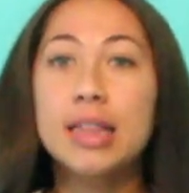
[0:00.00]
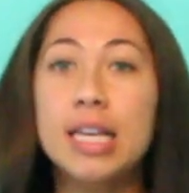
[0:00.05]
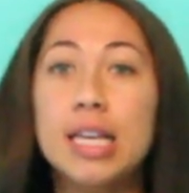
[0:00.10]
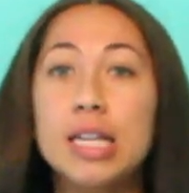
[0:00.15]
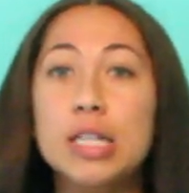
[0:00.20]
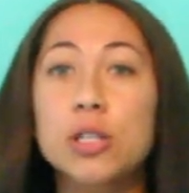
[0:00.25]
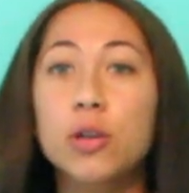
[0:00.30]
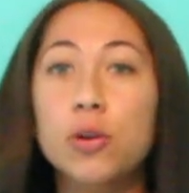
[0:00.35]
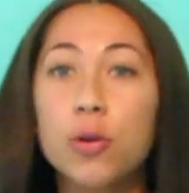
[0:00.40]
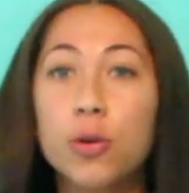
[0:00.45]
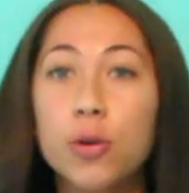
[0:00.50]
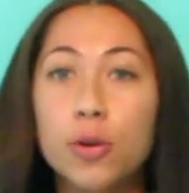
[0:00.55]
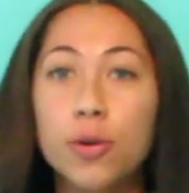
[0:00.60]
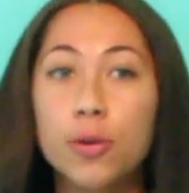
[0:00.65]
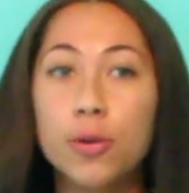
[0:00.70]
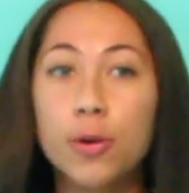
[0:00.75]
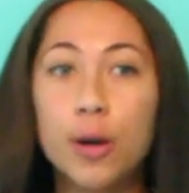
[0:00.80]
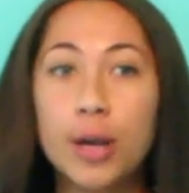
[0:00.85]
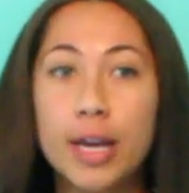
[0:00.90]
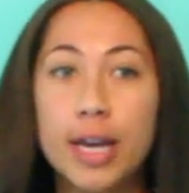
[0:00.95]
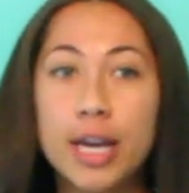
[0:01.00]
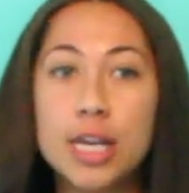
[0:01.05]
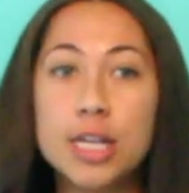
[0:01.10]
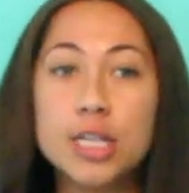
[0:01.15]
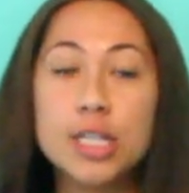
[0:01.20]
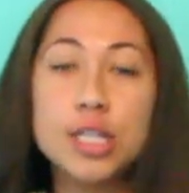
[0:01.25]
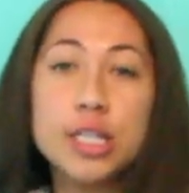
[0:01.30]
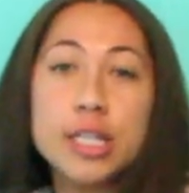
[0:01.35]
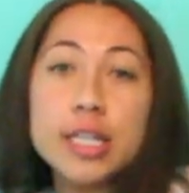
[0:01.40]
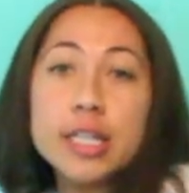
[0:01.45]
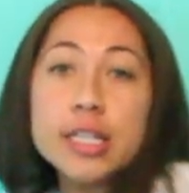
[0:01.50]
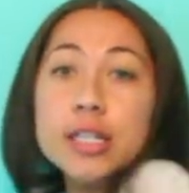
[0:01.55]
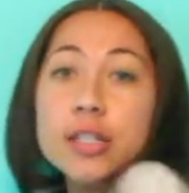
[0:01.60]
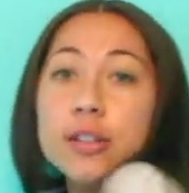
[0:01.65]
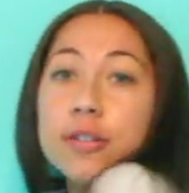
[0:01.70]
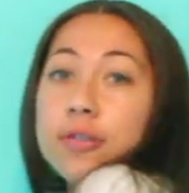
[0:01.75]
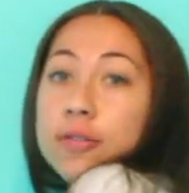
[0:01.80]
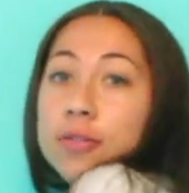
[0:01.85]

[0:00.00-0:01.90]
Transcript: these corduroy jeans